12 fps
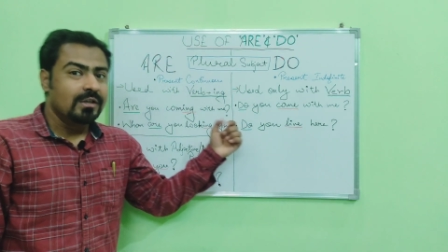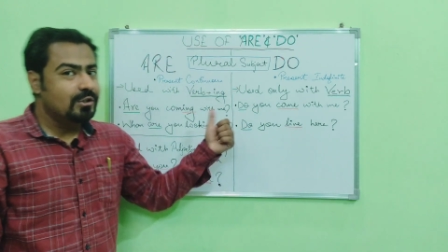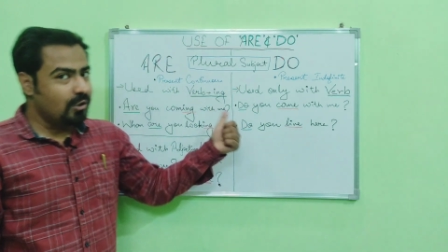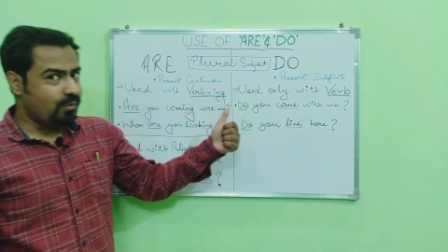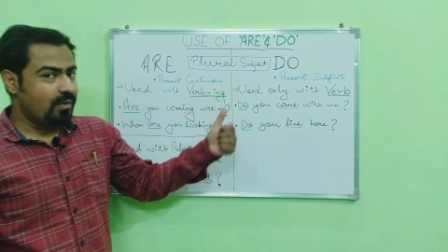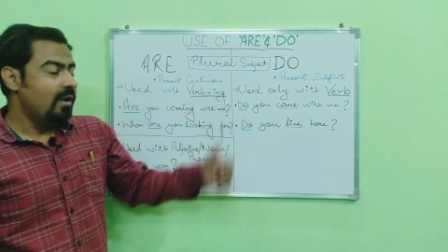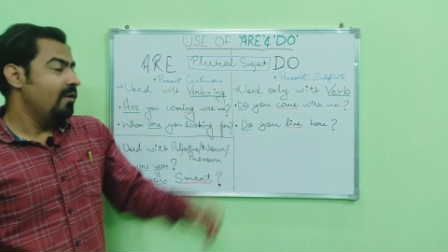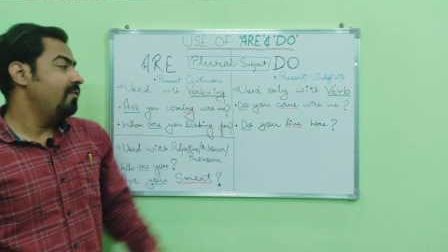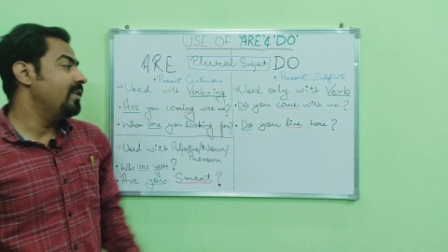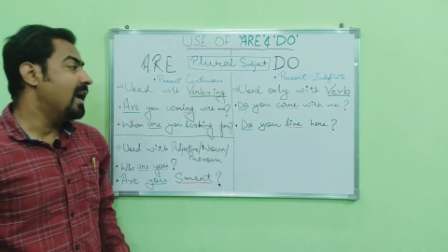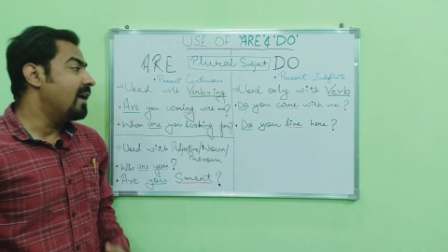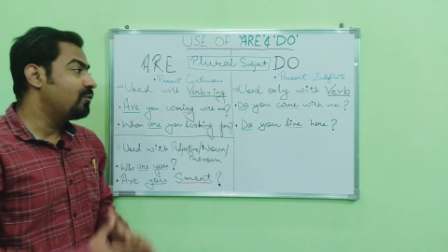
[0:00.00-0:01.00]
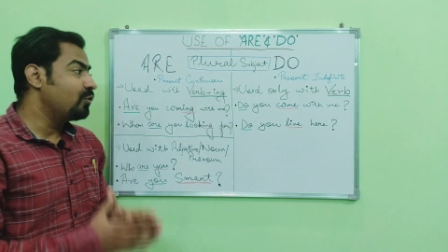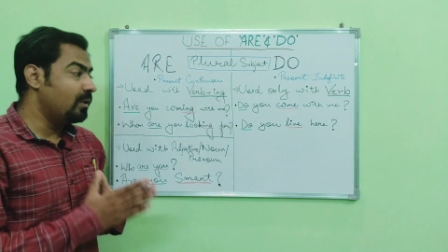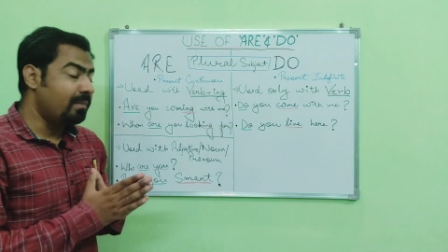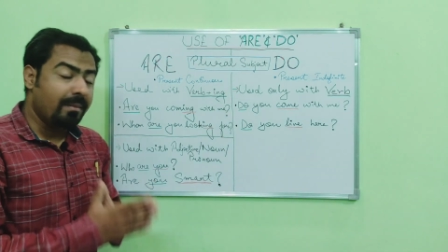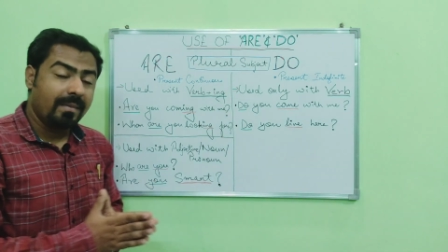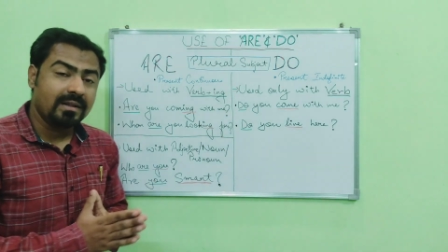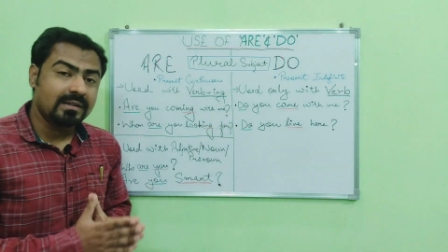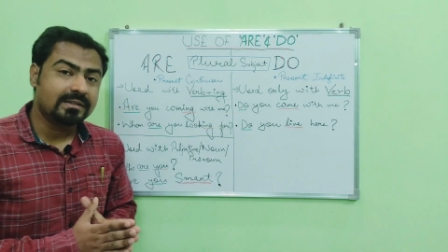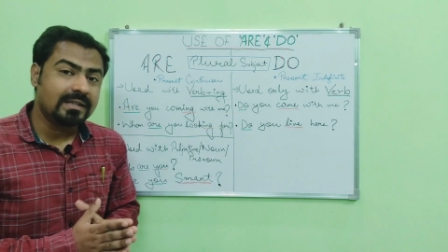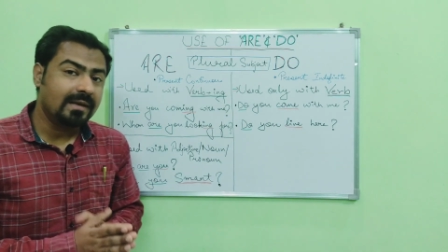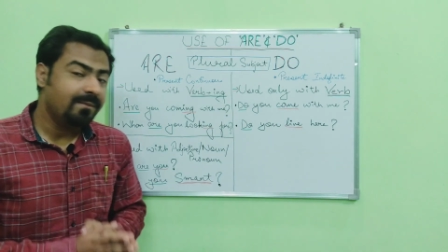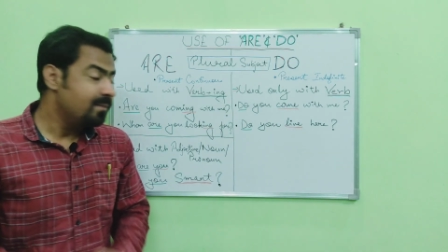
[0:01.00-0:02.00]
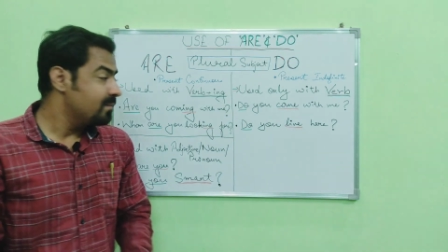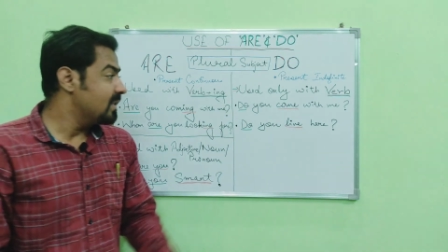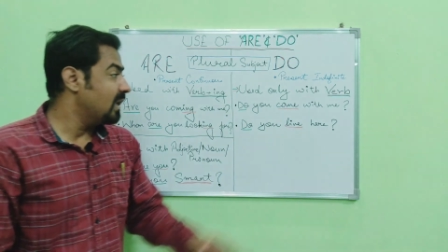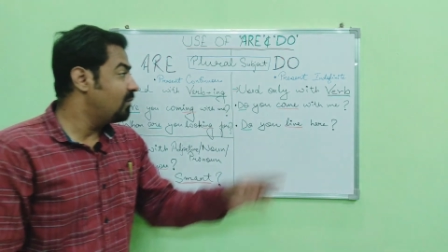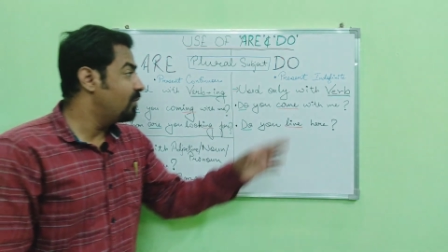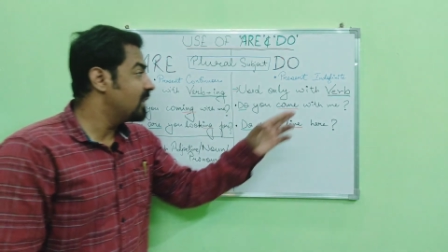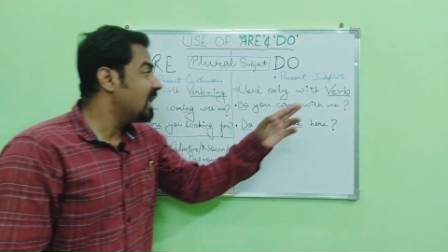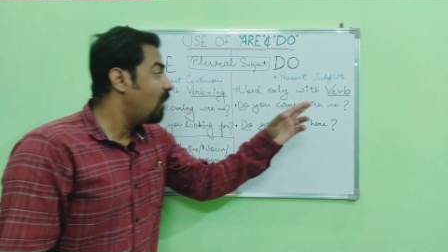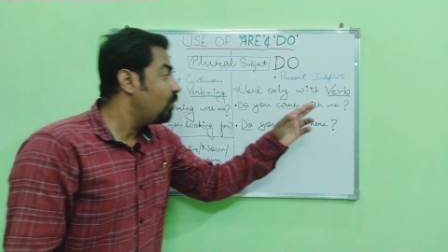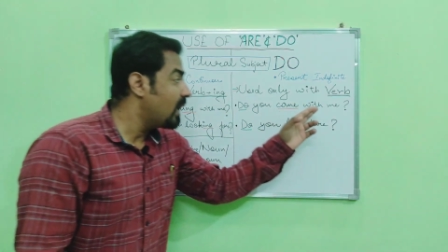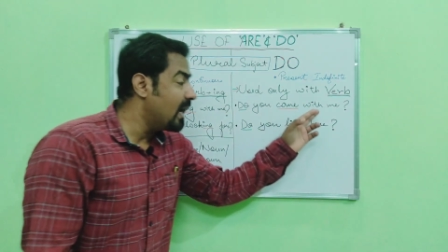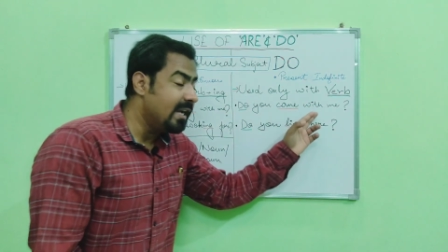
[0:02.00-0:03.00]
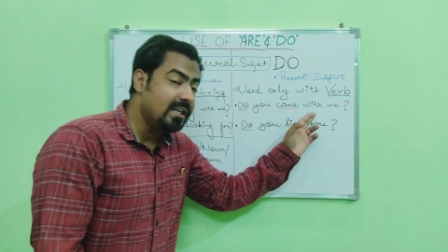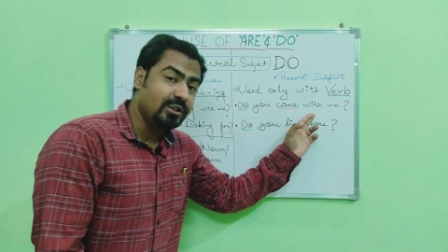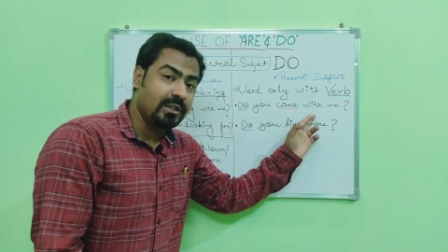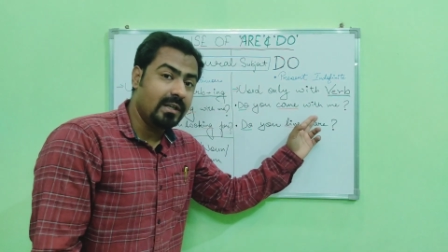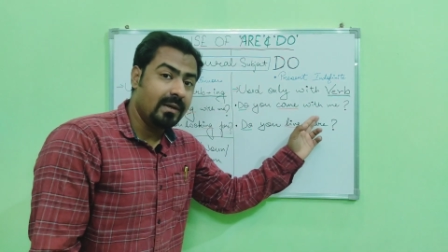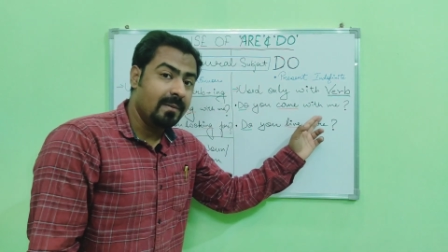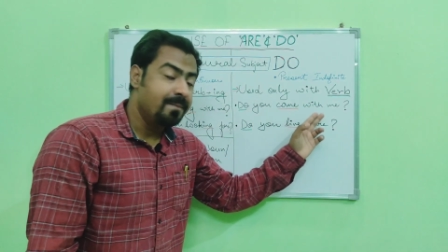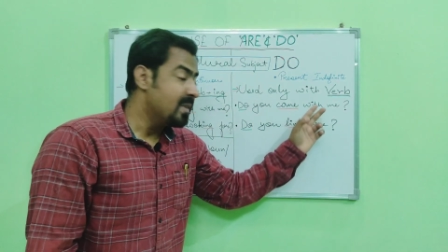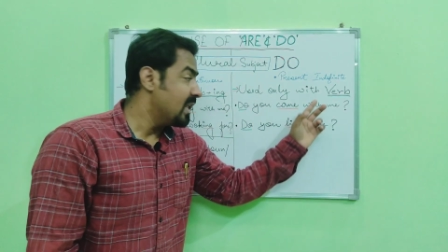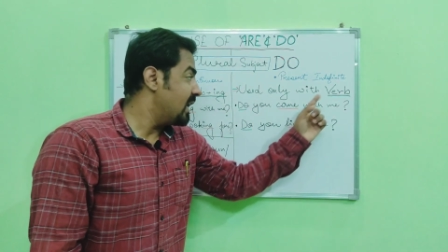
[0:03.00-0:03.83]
So we have to remember this thing, that without ing,